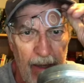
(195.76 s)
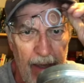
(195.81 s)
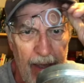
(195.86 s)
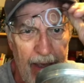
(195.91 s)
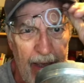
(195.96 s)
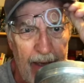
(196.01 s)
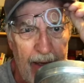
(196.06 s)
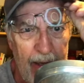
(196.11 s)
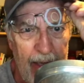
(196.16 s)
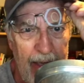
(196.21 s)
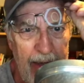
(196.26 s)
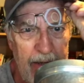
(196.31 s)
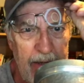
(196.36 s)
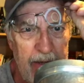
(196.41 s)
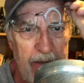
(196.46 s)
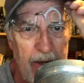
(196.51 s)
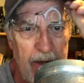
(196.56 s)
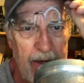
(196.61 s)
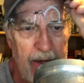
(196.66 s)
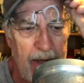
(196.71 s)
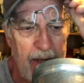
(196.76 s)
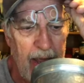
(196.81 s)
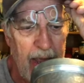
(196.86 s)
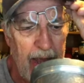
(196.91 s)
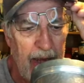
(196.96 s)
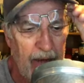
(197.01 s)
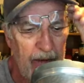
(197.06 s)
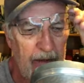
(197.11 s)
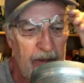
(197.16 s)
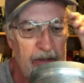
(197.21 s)
Yeah,
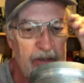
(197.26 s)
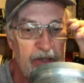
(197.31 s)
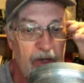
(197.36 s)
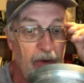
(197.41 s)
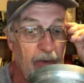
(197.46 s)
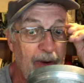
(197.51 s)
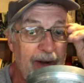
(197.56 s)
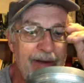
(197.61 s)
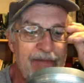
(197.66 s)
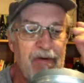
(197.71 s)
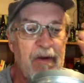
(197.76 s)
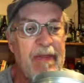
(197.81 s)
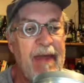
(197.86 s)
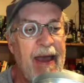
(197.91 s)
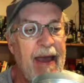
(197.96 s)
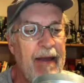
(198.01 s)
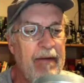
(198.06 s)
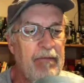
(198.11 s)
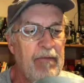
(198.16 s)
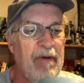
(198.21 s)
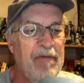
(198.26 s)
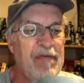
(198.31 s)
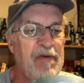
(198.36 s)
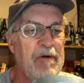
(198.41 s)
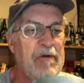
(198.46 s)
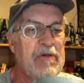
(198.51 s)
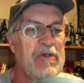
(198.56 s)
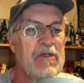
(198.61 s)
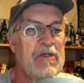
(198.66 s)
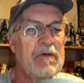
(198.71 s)
898. So whatever that
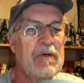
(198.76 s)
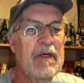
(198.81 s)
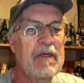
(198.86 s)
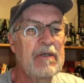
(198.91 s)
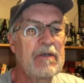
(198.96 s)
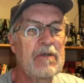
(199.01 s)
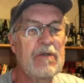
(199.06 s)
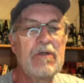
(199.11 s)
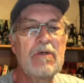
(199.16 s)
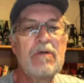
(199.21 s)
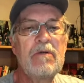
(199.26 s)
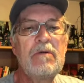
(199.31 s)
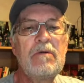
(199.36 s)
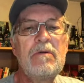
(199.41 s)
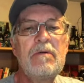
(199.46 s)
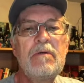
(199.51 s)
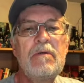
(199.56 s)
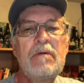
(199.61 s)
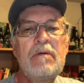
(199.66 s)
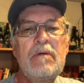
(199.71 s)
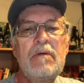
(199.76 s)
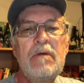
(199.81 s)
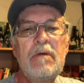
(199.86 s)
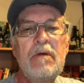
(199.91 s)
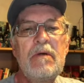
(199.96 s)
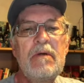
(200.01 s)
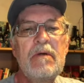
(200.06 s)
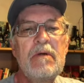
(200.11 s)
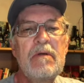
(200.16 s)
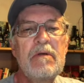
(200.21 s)
refers to, I don't know.
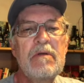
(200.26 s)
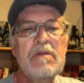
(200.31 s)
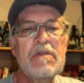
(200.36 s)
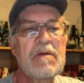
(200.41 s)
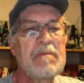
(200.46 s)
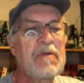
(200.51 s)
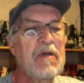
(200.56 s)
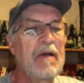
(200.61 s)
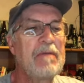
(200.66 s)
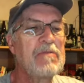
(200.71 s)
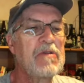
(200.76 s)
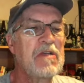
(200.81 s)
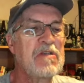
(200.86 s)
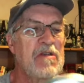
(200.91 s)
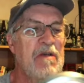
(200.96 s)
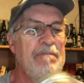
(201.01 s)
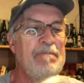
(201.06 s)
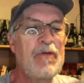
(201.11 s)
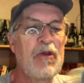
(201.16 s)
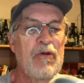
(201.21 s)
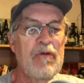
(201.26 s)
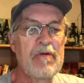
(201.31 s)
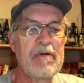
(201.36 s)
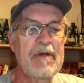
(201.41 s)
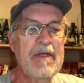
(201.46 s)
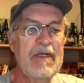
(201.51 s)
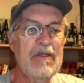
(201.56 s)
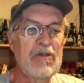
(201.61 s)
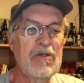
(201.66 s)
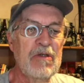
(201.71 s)
Sometimes there's a
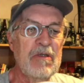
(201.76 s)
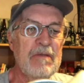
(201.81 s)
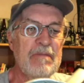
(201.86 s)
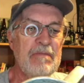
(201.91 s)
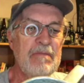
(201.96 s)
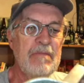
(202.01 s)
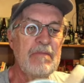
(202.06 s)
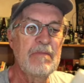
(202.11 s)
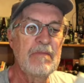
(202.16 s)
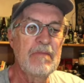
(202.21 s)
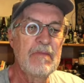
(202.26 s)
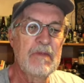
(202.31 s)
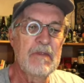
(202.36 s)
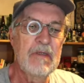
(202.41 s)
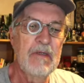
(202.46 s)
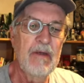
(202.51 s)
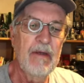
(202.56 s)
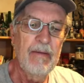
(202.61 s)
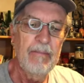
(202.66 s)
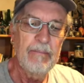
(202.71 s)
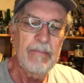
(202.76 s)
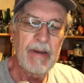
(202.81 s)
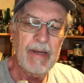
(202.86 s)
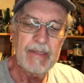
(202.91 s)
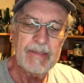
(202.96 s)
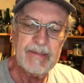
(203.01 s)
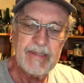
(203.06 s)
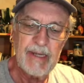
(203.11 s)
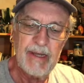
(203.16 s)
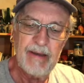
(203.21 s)
purity to them,
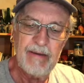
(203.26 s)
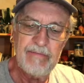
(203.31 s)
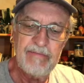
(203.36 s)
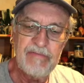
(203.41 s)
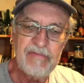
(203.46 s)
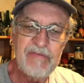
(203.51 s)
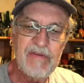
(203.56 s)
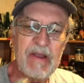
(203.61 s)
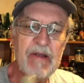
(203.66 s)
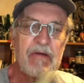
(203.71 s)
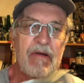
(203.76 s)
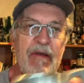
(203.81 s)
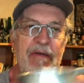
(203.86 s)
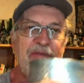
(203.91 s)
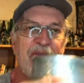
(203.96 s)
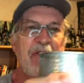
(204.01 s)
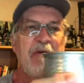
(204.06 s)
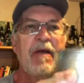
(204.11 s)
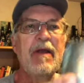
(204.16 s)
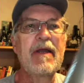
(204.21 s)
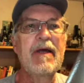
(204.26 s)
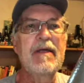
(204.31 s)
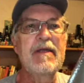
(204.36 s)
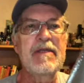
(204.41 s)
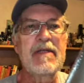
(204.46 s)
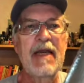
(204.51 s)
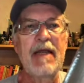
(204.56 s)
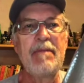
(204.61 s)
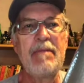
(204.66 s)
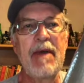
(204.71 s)
but very, very
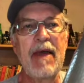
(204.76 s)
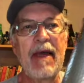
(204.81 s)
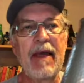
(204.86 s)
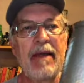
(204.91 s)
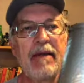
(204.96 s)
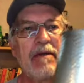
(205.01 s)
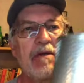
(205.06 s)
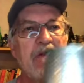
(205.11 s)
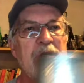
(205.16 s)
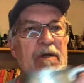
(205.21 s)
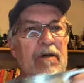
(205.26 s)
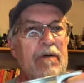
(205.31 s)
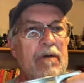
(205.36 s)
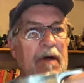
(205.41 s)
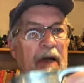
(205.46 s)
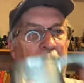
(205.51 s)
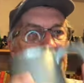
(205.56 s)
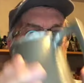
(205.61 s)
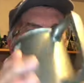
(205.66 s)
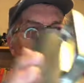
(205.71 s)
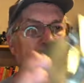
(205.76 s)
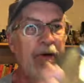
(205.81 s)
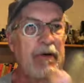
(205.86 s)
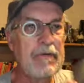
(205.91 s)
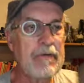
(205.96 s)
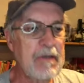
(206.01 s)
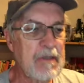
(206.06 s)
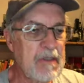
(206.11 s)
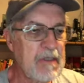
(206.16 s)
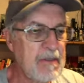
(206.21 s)
nicely made. So a couple of
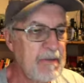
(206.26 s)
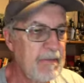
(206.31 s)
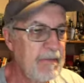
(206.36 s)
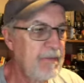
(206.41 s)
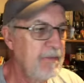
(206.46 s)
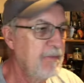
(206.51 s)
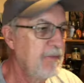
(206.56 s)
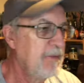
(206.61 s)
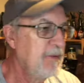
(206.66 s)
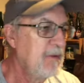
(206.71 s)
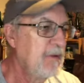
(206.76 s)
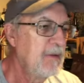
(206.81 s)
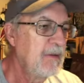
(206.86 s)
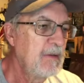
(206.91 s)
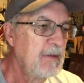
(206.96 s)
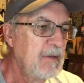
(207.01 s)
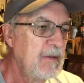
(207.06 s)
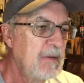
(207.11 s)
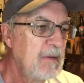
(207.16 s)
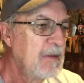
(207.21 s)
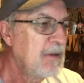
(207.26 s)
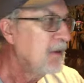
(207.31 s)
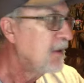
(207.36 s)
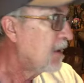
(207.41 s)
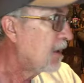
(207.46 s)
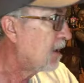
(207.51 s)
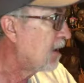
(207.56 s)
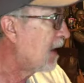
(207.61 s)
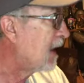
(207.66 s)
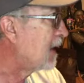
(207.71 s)
those,
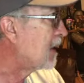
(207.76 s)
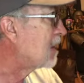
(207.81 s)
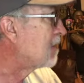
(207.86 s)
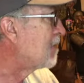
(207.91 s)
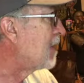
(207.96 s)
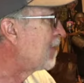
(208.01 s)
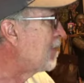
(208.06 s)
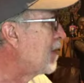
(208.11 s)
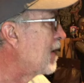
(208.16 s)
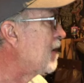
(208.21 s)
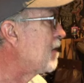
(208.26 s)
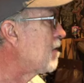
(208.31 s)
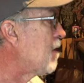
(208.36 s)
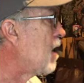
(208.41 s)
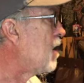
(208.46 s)
I'll hang them up later.